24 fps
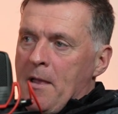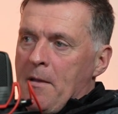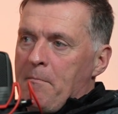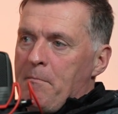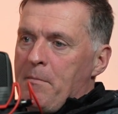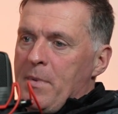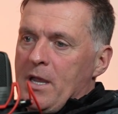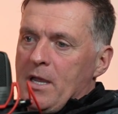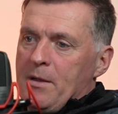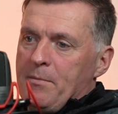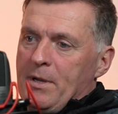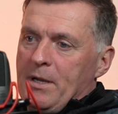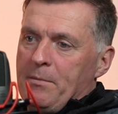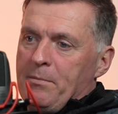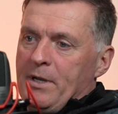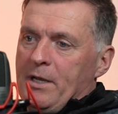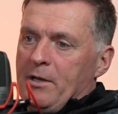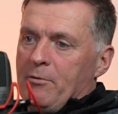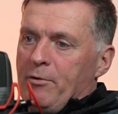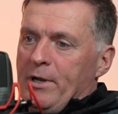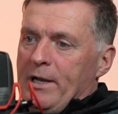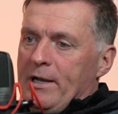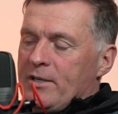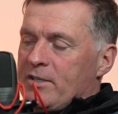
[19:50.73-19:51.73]
maybe
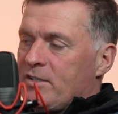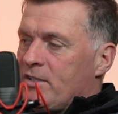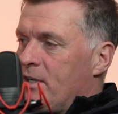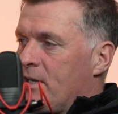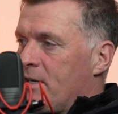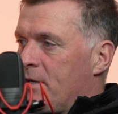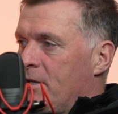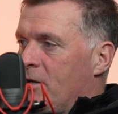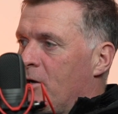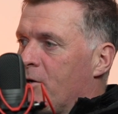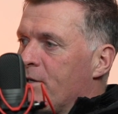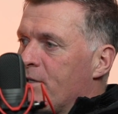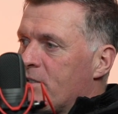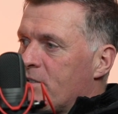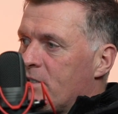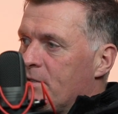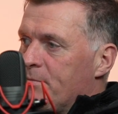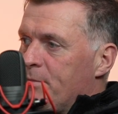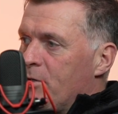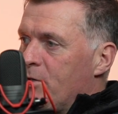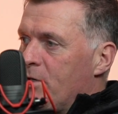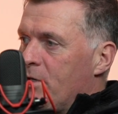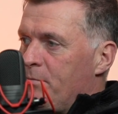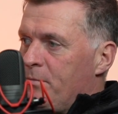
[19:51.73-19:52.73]
being realistic and honest
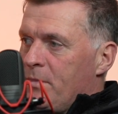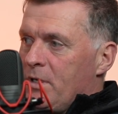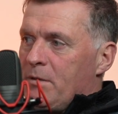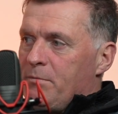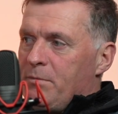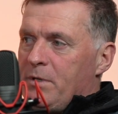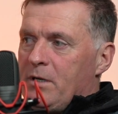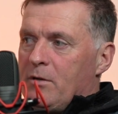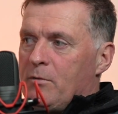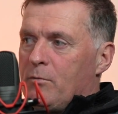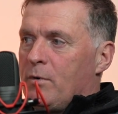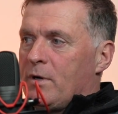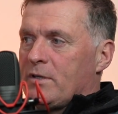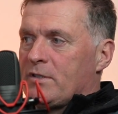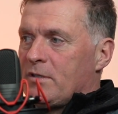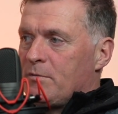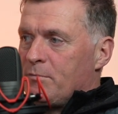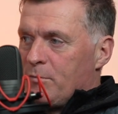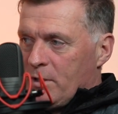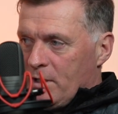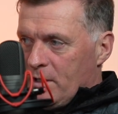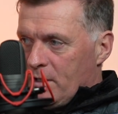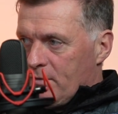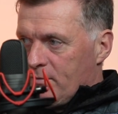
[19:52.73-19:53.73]
about it, maybe it
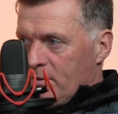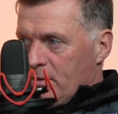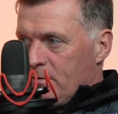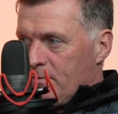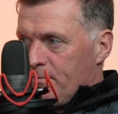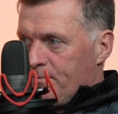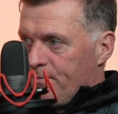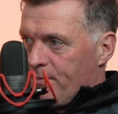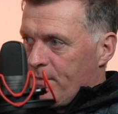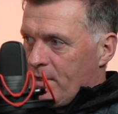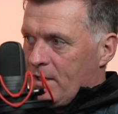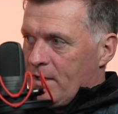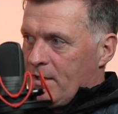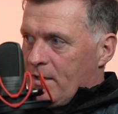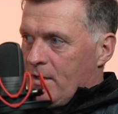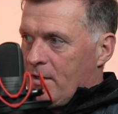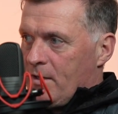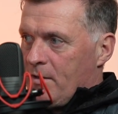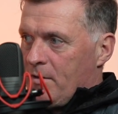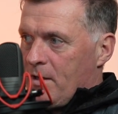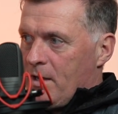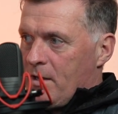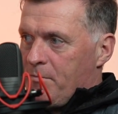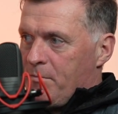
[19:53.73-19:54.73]
wasn't my level.
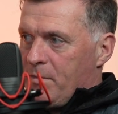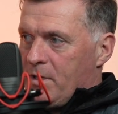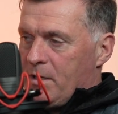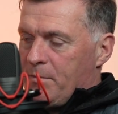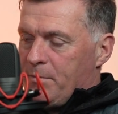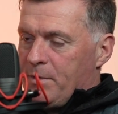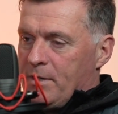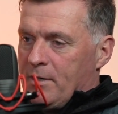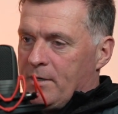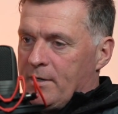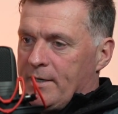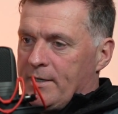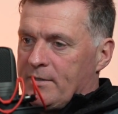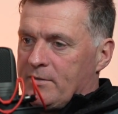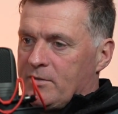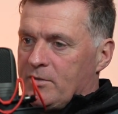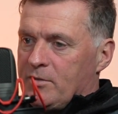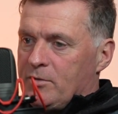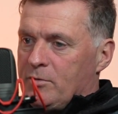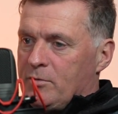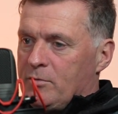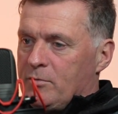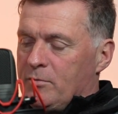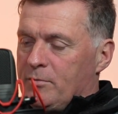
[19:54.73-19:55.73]
and maybe I had
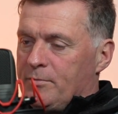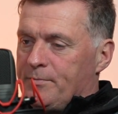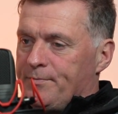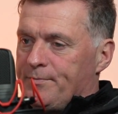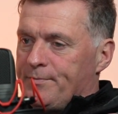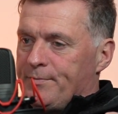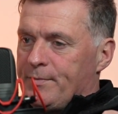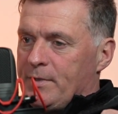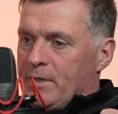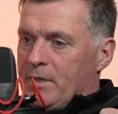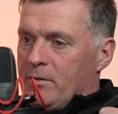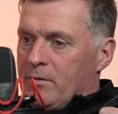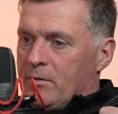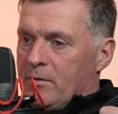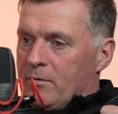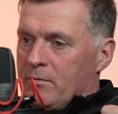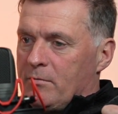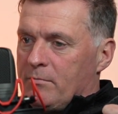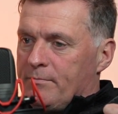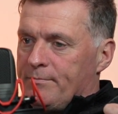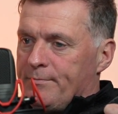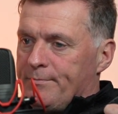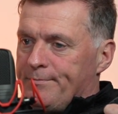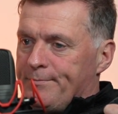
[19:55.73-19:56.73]
to,
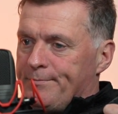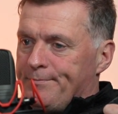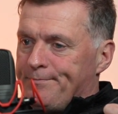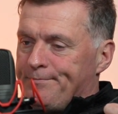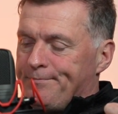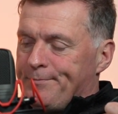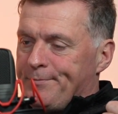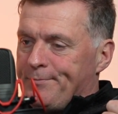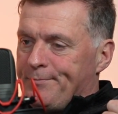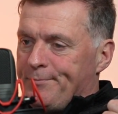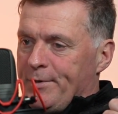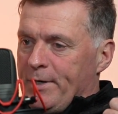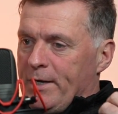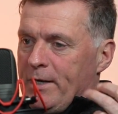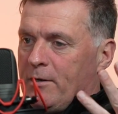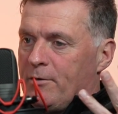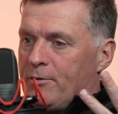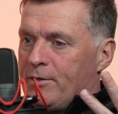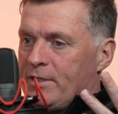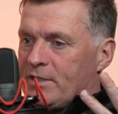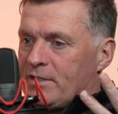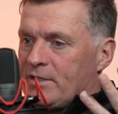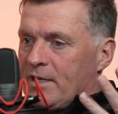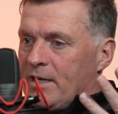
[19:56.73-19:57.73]

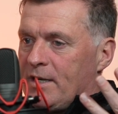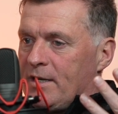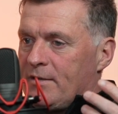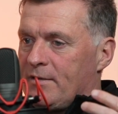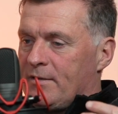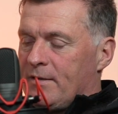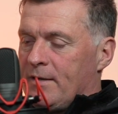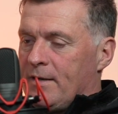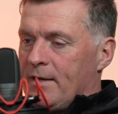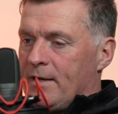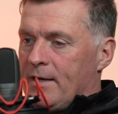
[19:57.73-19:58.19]
realise that,